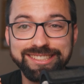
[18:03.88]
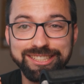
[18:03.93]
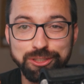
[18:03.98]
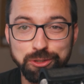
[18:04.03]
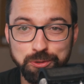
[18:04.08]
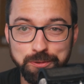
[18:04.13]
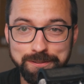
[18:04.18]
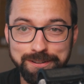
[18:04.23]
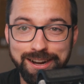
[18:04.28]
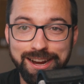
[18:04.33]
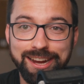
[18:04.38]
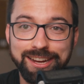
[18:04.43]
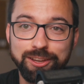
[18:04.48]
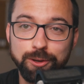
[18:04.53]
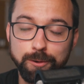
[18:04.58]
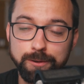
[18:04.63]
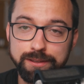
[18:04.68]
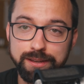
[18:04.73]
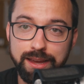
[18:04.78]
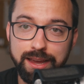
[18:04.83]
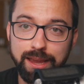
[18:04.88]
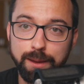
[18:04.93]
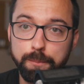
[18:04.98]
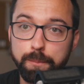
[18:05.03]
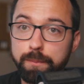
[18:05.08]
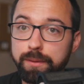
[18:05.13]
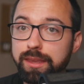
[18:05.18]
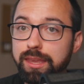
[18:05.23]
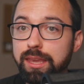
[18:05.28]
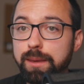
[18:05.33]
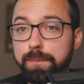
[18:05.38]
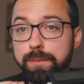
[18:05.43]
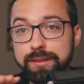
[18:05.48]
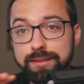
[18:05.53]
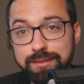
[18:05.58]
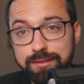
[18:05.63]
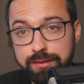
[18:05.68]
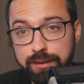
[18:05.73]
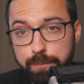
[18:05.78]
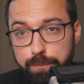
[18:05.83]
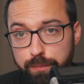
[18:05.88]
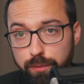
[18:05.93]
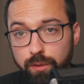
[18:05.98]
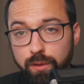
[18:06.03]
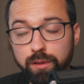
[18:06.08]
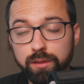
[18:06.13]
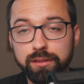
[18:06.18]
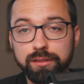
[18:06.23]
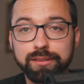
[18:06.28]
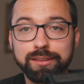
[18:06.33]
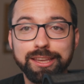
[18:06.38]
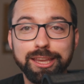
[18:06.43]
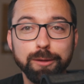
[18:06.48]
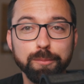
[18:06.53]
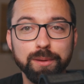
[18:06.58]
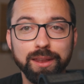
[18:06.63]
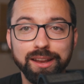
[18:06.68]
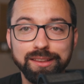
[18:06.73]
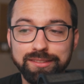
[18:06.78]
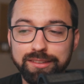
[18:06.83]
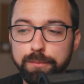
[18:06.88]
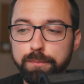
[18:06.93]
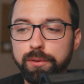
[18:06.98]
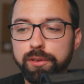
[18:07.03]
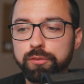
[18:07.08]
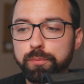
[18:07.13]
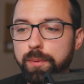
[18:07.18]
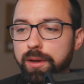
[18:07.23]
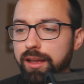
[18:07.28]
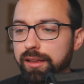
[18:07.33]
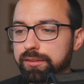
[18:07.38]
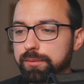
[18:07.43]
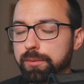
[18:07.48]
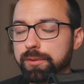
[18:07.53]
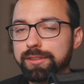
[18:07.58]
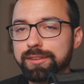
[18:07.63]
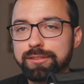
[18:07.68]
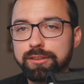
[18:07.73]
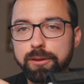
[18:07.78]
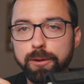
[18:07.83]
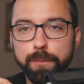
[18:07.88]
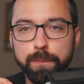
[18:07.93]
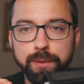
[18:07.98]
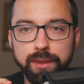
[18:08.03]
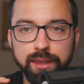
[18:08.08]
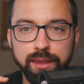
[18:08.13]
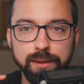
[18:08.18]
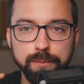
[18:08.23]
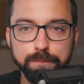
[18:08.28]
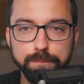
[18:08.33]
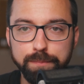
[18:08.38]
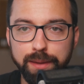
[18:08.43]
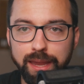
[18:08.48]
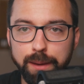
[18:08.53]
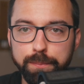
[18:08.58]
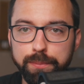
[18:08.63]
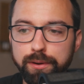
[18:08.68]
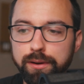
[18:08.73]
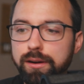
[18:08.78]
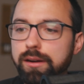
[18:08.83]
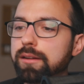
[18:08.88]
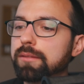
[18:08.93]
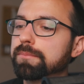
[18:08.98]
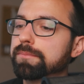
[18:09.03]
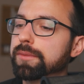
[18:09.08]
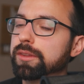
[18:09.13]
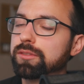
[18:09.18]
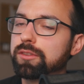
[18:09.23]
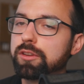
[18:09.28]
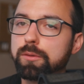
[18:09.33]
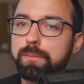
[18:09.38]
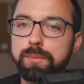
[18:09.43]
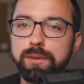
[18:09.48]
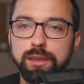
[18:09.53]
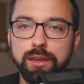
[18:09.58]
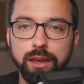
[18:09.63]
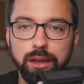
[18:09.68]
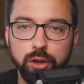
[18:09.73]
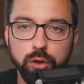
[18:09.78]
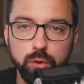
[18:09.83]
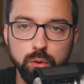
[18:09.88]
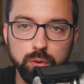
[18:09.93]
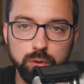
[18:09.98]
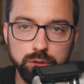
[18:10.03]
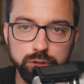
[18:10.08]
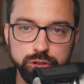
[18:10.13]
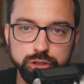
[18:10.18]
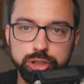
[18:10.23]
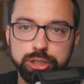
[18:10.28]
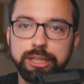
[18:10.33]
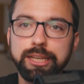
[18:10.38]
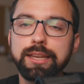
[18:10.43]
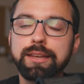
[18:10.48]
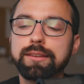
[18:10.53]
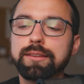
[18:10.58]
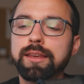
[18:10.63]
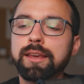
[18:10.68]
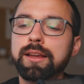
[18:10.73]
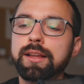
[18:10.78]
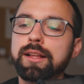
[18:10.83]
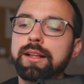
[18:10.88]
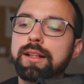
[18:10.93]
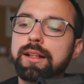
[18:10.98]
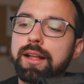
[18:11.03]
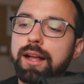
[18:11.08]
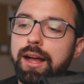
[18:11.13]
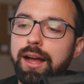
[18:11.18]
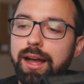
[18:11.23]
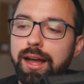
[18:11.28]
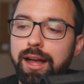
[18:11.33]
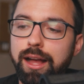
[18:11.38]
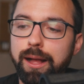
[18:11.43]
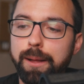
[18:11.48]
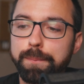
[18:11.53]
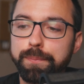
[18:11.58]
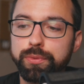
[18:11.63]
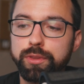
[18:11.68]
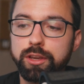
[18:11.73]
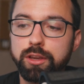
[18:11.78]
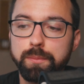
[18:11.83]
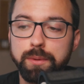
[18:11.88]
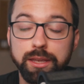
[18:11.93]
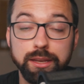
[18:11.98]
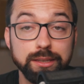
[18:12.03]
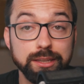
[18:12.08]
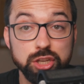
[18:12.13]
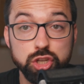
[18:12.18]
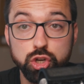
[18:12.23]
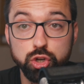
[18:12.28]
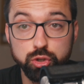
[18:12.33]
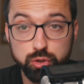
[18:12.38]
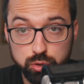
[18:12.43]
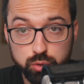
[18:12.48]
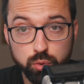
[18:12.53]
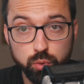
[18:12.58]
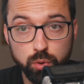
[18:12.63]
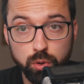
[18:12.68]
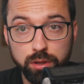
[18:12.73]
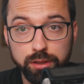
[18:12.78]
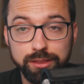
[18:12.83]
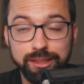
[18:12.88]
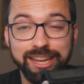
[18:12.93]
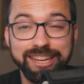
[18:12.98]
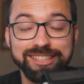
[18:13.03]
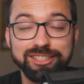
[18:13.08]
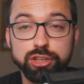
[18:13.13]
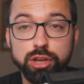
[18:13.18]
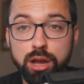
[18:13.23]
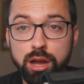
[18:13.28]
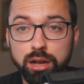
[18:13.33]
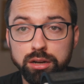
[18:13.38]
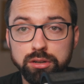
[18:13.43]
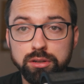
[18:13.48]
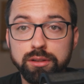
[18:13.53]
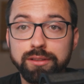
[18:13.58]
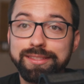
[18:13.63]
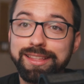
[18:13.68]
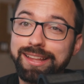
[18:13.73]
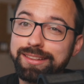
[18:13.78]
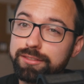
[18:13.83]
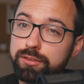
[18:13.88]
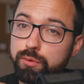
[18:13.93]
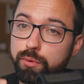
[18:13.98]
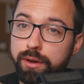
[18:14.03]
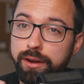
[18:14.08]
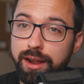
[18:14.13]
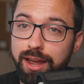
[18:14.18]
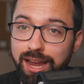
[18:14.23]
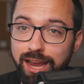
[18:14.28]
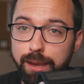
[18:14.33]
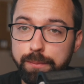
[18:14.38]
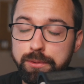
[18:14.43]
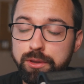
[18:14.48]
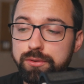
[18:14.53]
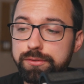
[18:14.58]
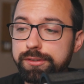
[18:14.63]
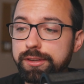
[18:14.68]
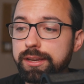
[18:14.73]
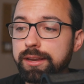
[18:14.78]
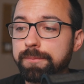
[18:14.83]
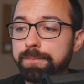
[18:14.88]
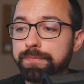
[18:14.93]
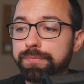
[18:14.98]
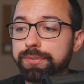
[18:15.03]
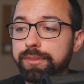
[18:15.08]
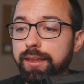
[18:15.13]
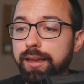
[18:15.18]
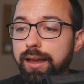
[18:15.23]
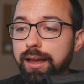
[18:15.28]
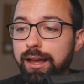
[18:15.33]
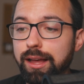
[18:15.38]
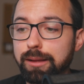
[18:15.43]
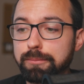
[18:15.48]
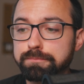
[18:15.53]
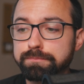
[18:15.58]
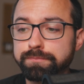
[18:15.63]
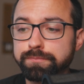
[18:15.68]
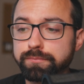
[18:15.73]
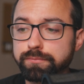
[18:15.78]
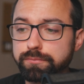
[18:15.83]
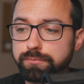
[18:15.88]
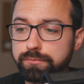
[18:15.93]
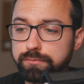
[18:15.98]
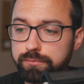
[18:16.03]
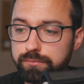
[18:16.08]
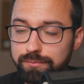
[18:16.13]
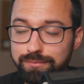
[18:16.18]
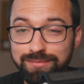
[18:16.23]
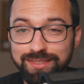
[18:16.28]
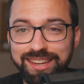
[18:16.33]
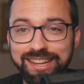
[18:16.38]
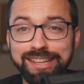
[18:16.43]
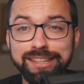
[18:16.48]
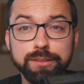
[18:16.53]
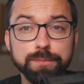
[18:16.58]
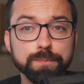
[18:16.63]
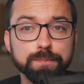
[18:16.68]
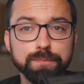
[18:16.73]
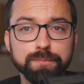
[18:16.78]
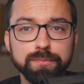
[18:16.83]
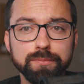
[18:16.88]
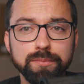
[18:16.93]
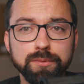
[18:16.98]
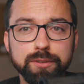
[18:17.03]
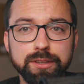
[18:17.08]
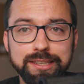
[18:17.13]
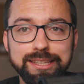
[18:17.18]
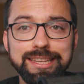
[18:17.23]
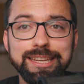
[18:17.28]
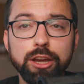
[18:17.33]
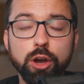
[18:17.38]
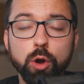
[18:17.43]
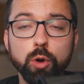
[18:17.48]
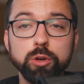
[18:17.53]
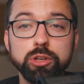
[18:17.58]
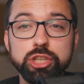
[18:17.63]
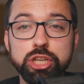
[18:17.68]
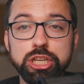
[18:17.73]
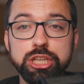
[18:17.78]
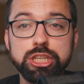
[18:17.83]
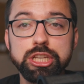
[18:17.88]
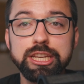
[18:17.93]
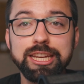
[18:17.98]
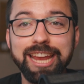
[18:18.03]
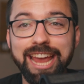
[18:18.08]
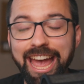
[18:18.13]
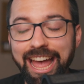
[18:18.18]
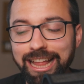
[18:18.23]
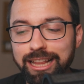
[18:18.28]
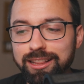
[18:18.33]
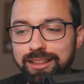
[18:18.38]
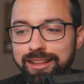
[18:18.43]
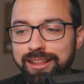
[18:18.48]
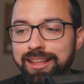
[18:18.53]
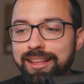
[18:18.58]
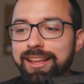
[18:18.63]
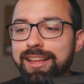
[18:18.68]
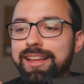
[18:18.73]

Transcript: to track your time. Keep it simple. Keep it as simple as possible. This could be paper. This could be a Google Sheet. Um, it could be a digital tool like Toggl. That's the one I'm using. Um, it's T O G G L